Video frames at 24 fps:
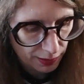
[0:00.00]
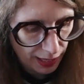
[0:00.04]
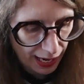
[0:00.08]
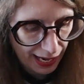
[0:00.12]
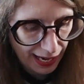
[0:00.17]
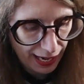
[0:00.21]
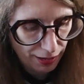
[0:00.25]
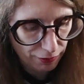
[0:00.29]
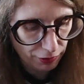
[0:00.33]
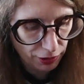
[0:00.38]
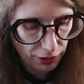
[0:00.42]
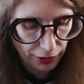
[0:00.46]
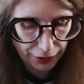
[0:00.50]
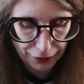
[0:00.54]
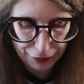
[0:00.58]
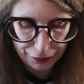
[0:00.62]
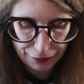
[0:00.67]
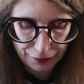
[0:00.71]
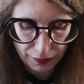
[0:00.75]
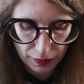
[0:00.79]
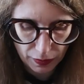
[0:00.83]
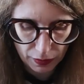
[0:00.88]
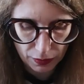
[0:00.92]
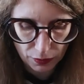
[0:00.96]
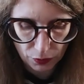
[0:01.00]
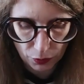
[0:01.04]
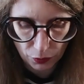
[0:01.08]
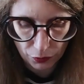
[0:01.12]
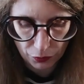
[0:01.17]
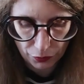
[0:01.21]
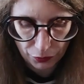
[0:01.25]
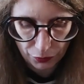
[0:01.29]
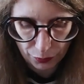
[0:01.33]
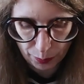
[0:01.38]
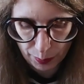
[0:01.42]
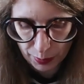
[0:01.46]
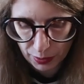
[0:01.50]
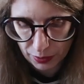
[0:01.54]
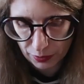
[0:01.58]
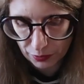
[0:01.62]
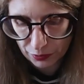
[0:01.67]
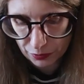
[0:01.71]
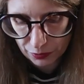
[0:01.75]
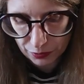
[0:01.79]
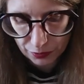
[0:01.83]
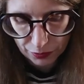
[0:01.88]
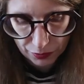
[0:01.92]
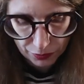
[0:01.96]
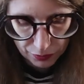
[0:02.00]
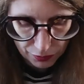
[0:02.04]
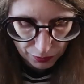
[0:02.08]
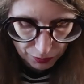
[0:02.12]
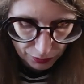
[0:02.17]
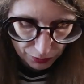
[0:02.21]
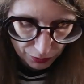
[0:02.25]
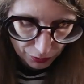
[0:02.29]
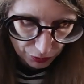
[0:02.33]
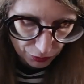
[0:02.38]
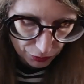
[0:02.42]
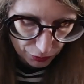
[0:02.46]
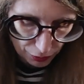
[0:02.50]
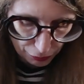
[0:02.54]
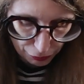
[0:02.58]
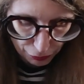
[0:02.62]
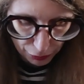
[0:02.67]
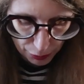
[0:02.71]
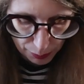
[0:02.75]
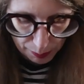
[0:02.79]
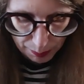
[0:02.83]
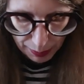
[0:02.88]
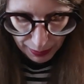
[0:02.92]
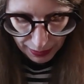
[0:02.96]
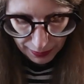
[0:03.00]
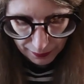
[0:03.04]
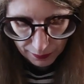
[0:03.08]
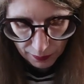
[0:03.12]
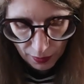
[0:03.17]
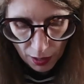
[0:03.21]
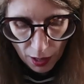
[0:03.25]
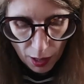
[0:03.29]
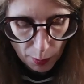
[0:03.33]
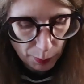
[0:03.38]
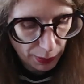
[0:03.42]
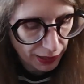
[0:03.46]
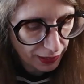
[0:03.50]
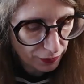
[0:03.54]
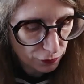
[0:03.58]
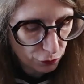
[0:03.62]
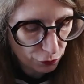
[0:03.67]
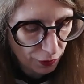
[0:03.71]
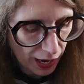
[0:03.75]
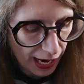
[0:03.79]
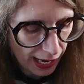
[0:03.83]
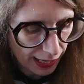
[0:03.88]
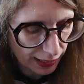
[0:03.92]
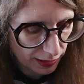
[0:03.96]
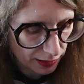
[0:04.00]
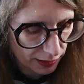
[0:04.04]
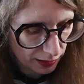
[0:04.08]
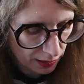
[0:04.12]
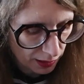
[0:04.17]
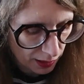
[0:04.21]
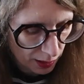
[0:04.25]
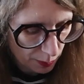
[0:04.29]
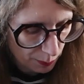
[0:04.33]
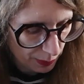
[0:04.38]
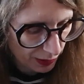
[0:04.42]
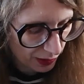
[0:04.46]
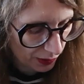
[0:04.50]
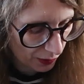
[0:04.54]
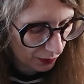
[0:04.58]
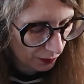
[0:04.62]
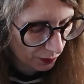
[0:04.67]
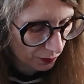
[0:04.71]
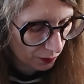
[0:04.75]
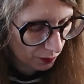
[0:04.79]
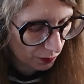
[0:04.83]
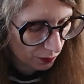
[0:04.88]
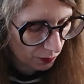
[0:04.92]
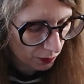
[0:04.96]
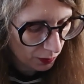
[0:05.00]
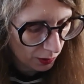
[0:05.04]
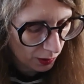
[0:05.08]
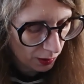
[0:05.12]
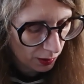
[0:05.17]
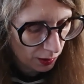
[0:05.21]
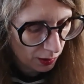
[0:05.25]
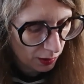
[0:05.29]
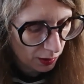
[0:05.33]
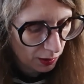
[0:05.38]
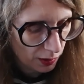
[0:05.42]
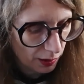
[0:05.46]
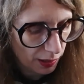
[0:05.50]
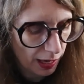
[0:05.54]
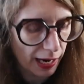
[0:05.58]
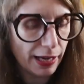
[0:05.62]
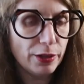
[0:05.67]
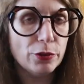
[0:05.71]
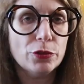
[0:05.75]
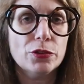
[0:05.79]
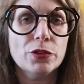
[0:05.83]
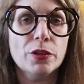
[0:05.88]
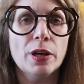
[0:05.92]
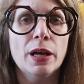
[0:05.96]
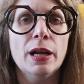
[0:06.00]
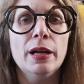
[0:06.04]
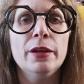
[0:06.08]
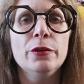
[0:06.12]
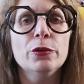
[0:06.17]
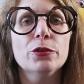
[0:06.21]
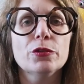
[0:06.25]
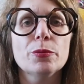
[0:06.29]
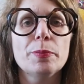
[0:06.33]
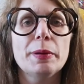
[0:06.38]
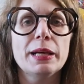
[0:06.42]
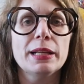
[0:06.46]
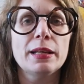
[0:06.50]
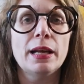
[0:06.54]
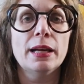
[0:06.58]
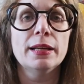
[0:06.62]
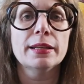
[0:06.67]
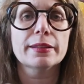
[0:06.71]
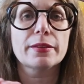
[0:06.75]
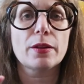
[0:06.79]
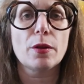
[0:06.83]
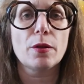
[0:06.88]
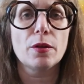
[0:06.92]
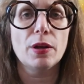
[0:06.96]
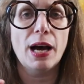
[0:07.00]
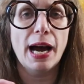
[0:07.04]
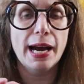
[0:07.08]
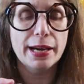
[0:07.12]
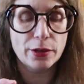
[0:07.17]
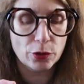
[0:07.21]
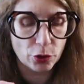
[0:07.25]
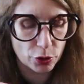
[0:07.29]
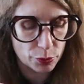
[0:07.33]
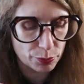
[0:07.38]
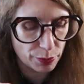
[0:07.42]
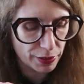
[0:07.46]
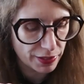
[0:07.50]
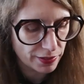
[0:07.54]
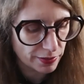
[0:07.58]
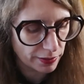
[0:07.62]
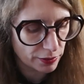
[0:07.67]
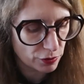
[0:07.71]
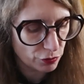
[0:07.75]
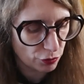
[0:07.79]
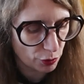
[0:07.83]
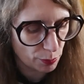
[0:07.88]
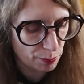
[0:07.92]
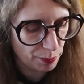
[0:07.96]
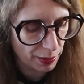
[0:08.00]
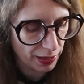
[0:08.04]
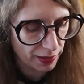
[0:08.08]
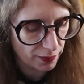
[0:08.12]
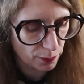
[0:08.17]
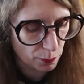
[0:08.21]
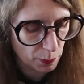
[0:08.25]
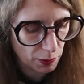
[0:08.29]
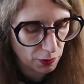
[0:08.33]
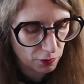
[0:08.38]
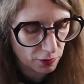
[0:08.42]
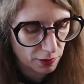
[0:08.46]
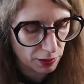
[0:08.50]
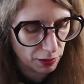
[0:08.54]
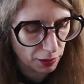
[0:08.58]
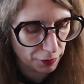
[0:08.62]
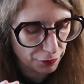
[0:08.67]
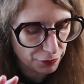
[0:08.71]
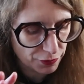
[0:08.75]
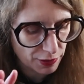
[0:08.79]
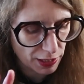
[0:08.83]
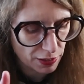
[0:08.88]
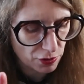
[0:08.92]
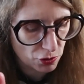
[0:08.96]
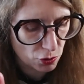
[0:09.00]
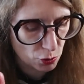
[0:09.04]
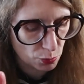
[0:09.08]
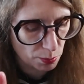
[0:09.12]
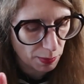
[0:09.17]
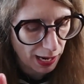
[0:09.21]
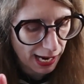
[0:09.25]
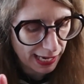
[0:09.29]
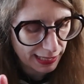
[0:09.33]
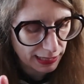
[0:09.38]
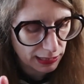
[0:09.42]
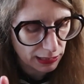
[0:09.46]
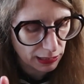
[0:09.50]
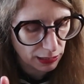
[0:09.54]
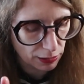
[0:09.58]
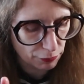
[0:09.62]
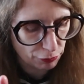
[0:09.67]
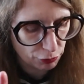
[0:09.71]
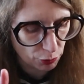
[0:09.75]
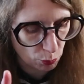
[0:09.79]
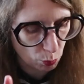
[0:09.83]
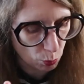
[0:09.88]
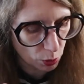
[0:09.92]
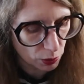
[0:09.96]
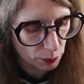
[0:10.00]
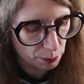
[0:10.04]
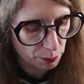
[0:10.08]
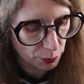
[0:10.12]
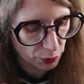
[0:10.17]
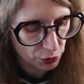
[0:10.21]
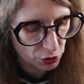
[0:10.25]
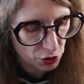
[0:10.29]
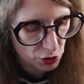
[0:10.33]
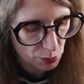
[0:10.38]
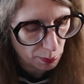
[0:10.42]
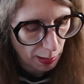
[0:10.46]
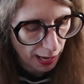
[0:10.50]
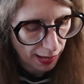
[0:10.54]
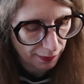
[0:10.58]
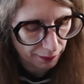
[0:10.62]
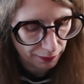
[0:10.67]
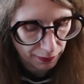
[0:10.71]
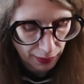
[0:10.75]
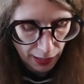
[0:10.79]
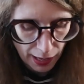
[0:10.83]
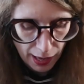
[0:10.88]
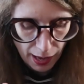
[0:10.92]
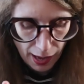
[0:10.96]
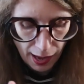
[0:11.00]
I have a lot of teals because stuff for Bert, but it's fine because I used to make like little I-cord bracelets for Bert because he loves Tatsumaki from One Punch Man,